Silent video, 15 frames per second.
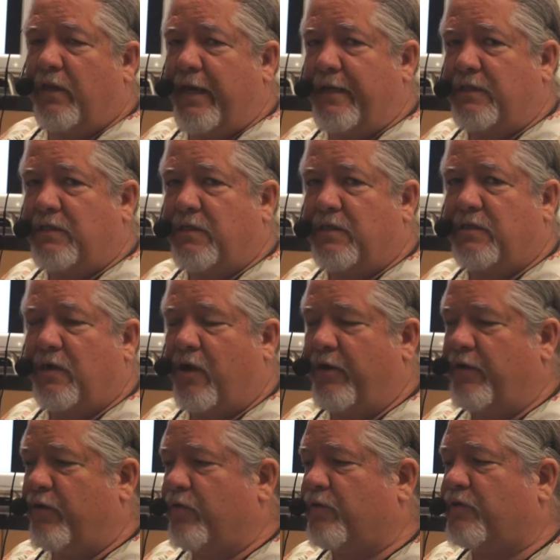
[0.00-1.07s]
lenses are
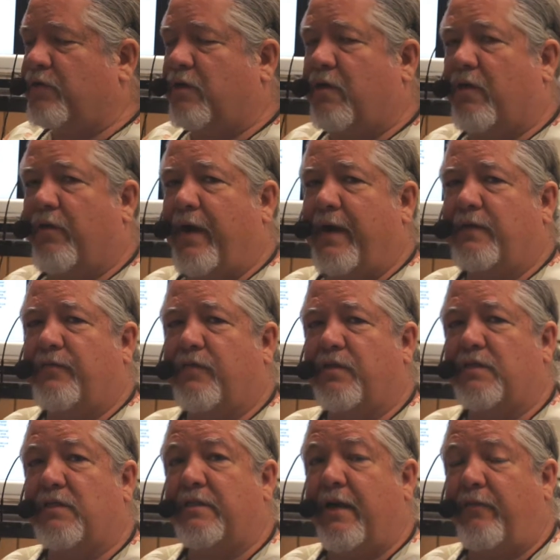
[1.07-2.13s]
used to correct for
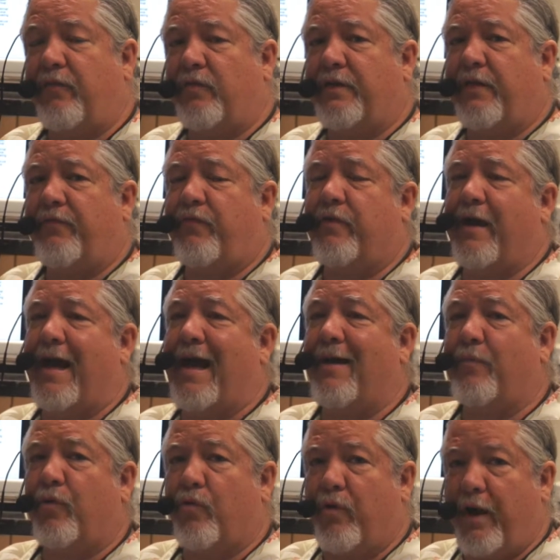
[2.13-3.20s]
several different
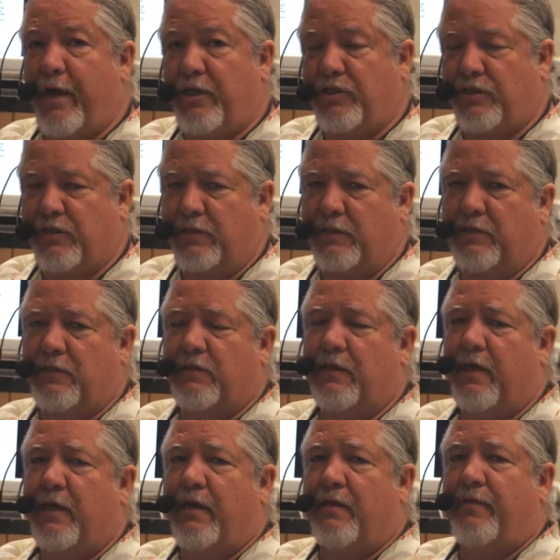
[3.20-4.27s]
aberrations
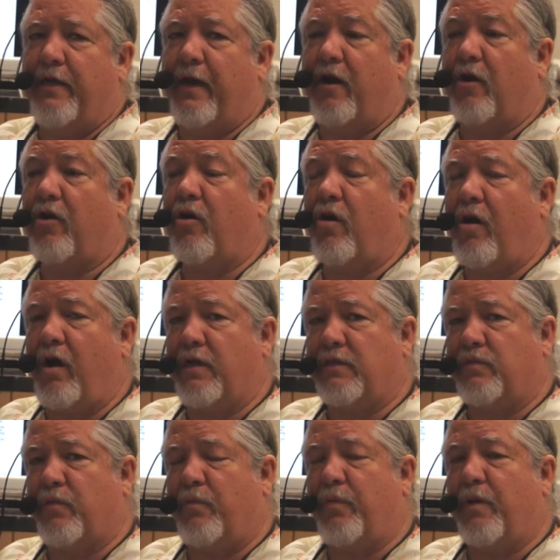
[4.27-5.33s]
that are
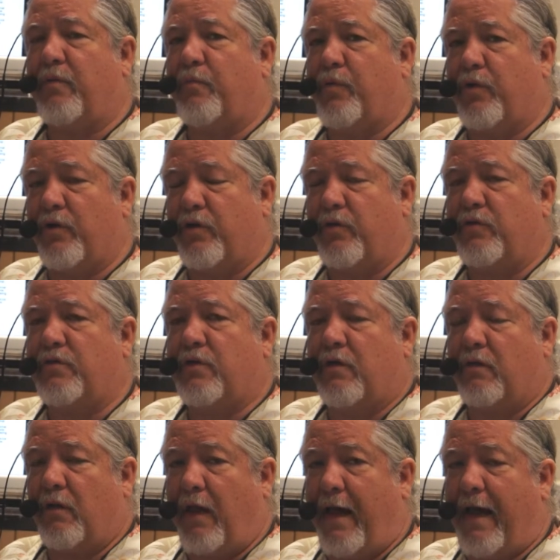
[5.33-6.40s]
caused when we produce
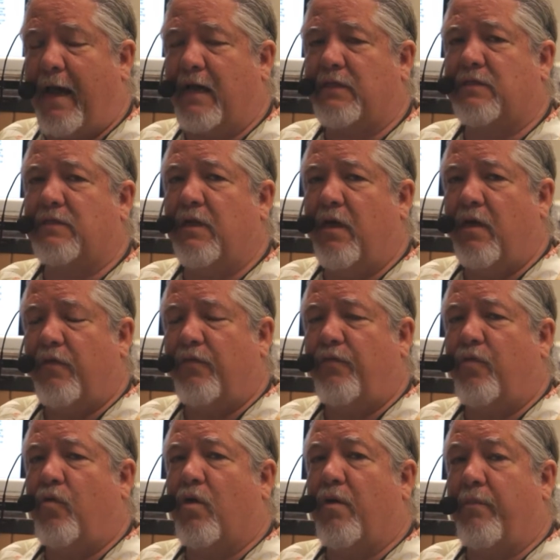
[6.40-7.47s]
glass
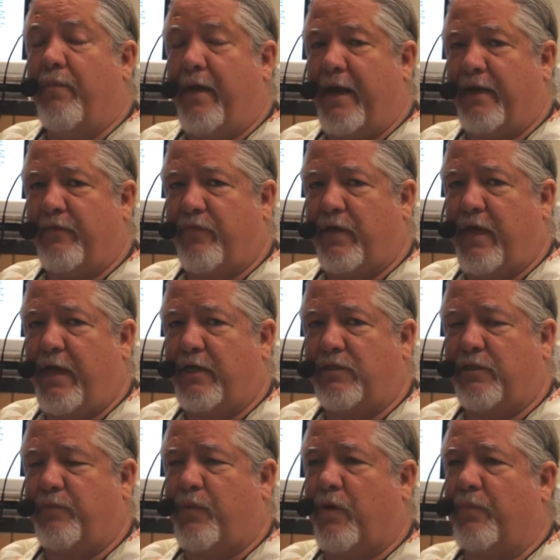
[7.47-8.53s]
for
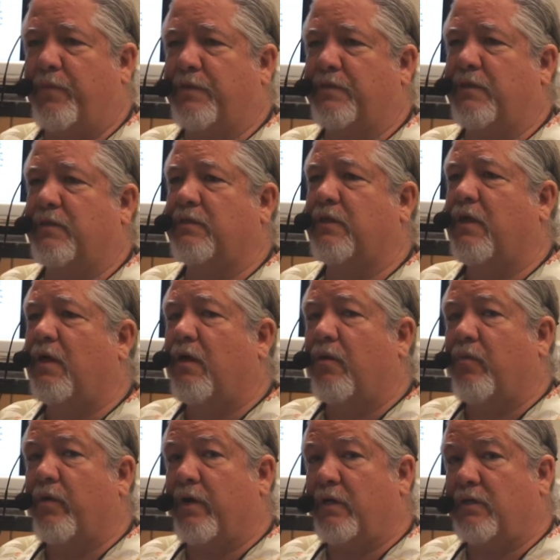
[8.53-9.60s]
magnification purposes.
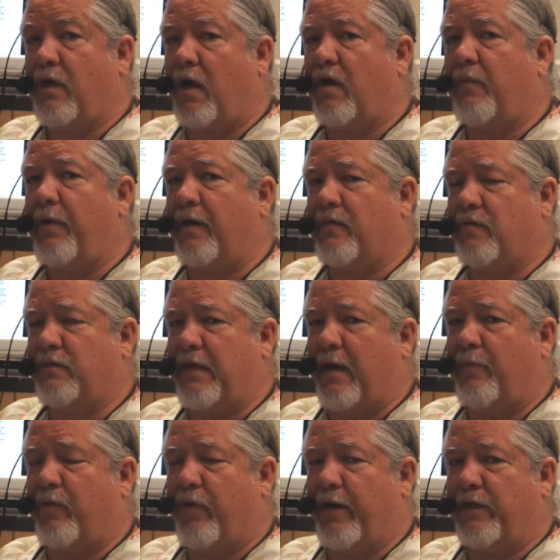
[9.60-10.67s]
We're going to talk about those
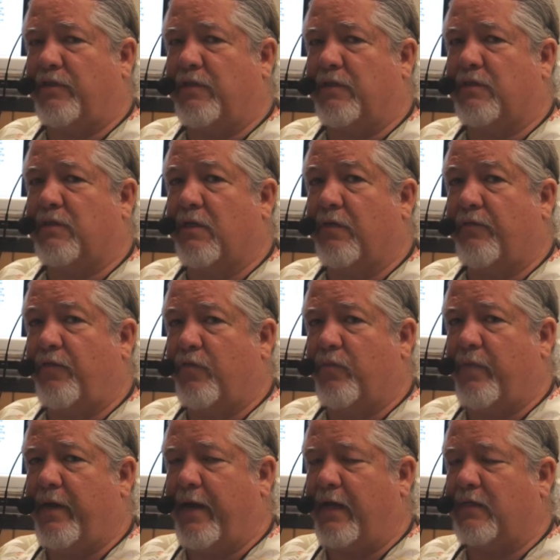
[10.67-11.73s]
aberrations in a few
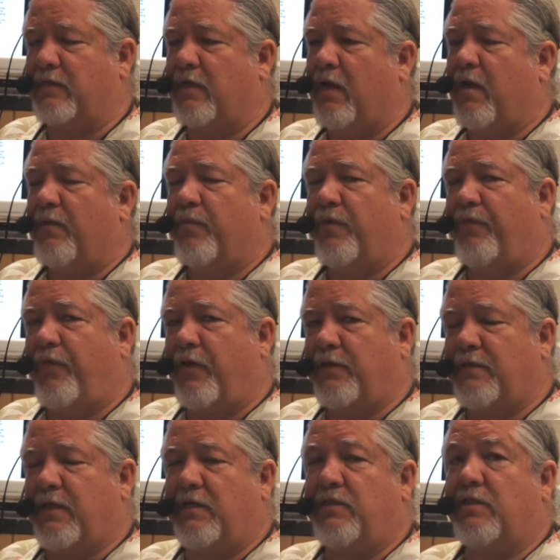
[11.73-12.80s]
minutes. But
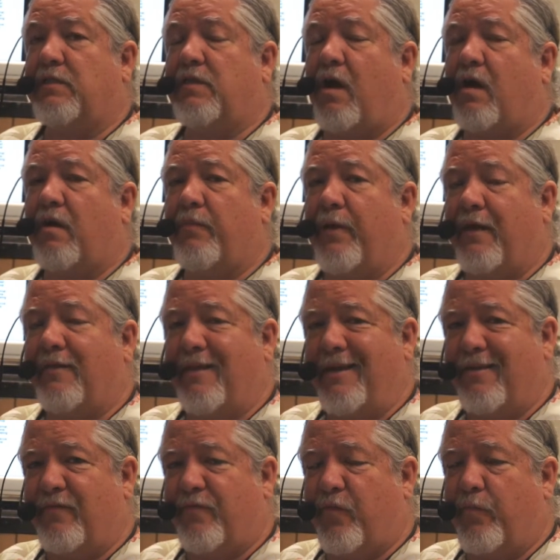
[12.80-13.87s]
first, let's just talk about the
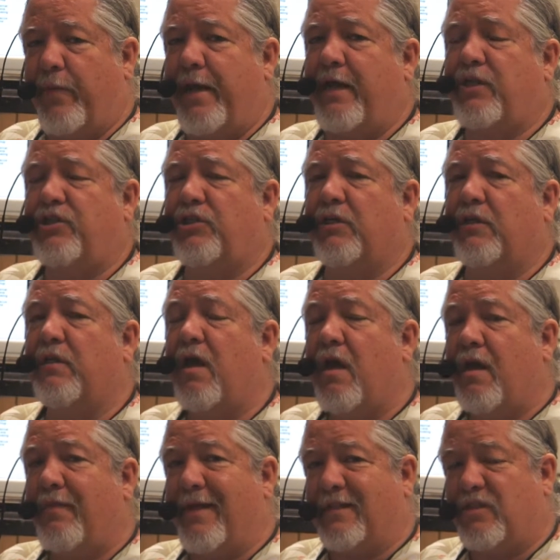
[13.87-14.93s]
information
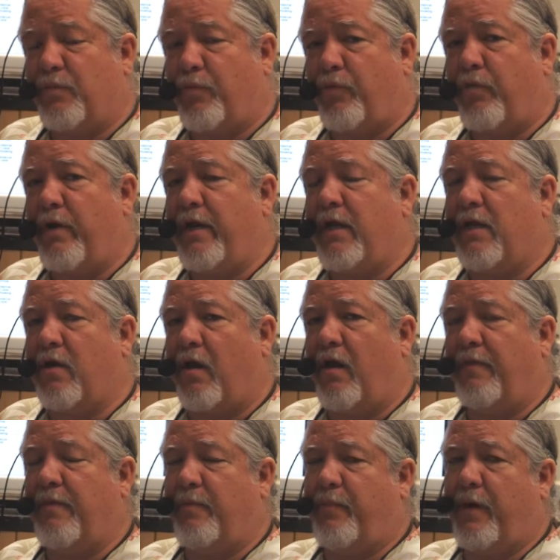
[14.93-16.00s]
that's printed
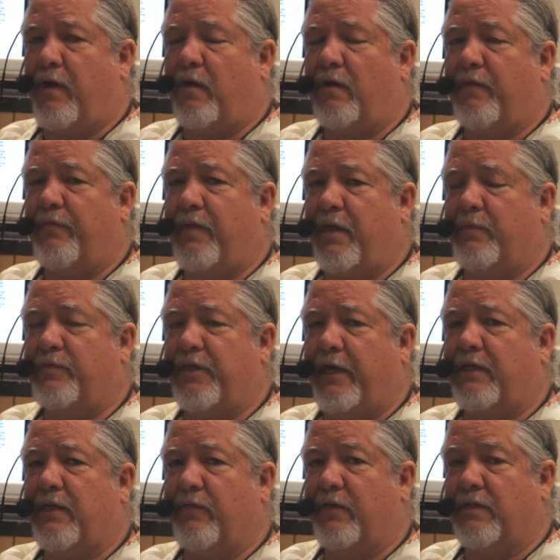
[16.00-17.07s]
on the barrel of the
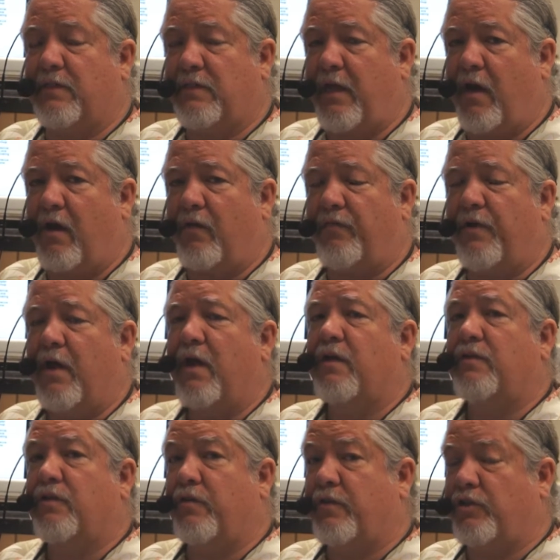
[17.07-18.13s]
objective itself
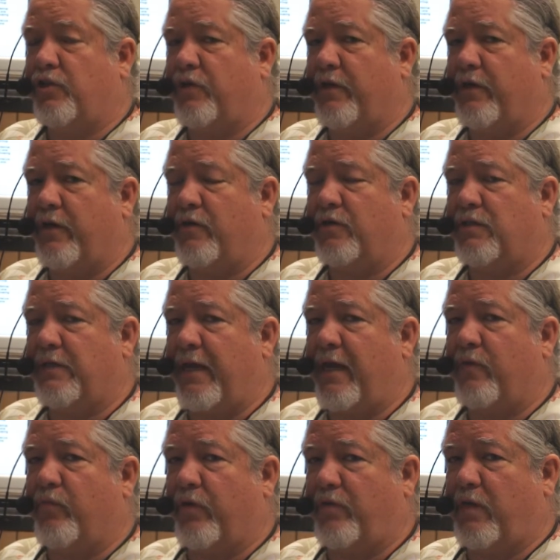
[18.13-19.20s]
so that you can
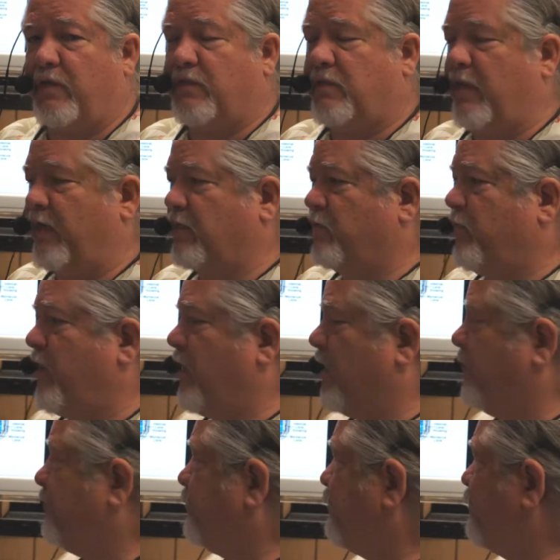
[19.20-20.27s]
understand what these things mean.